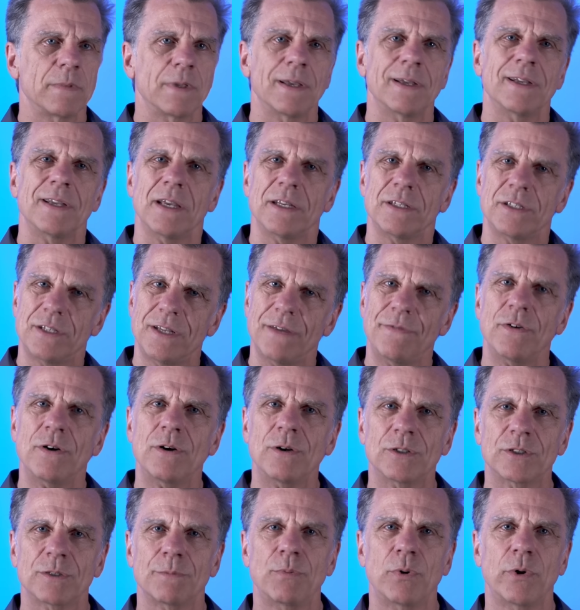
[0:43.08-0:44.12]
It's
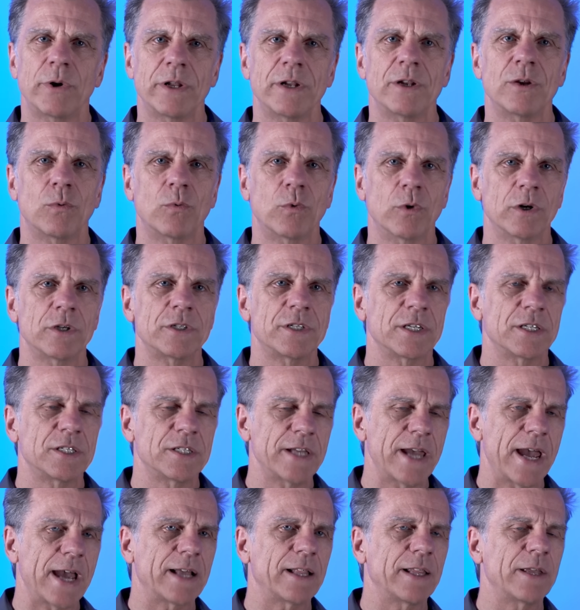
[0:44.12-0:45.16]
difficult to put into words
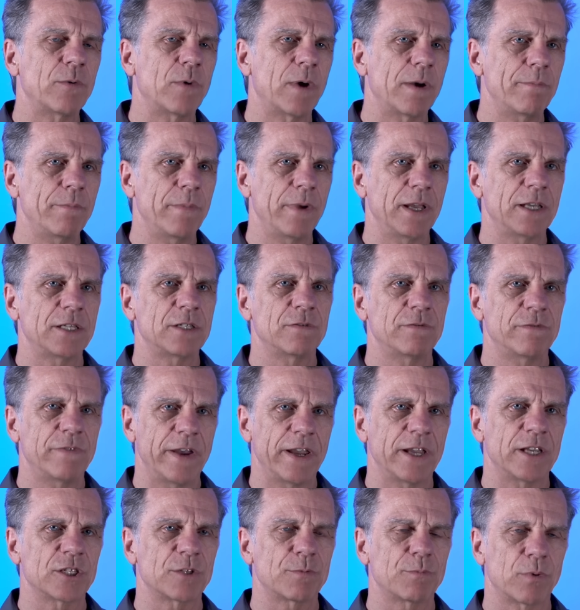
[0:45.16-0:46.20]
exactly what makes
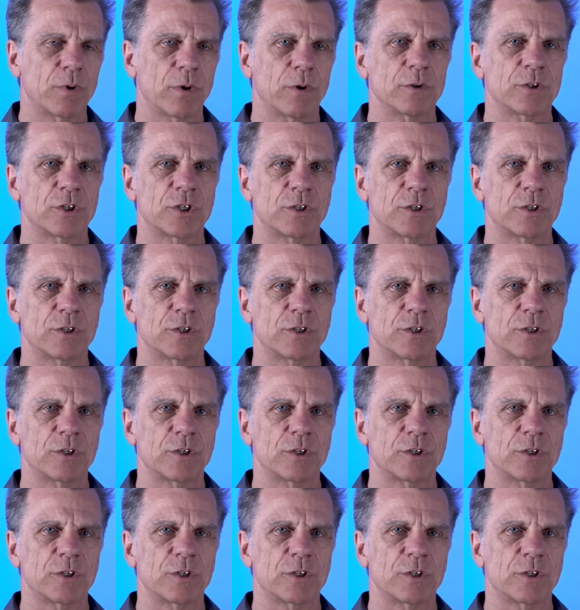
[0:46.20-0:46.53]
Vegas Pro